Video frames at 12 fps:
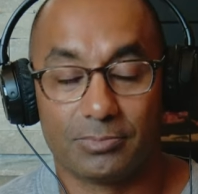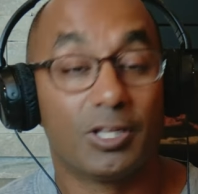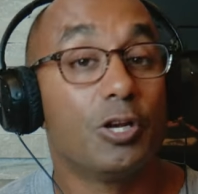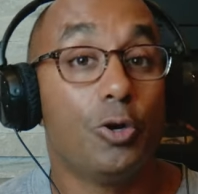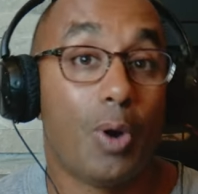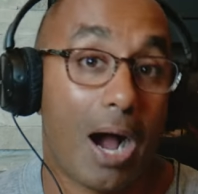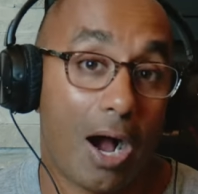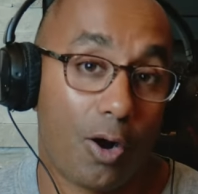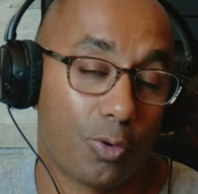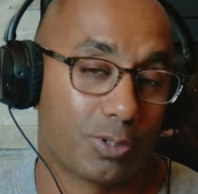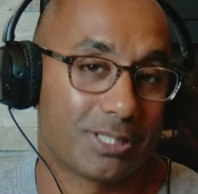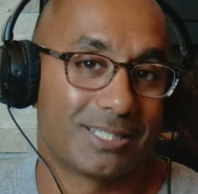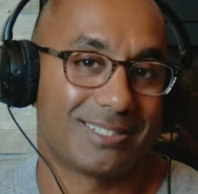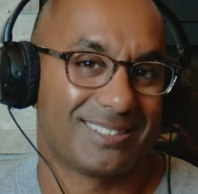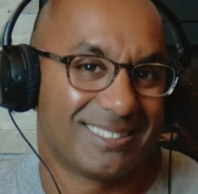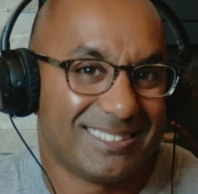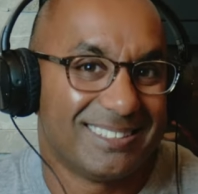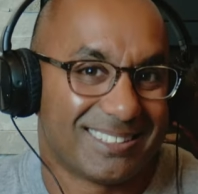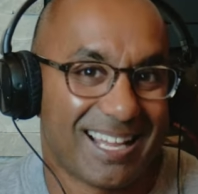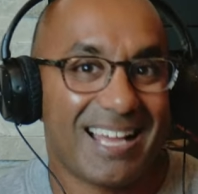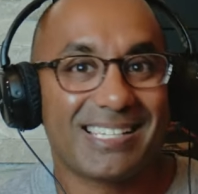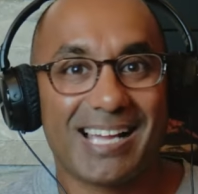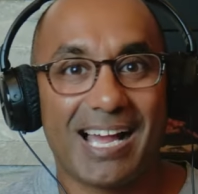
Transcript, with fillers: the new house. That's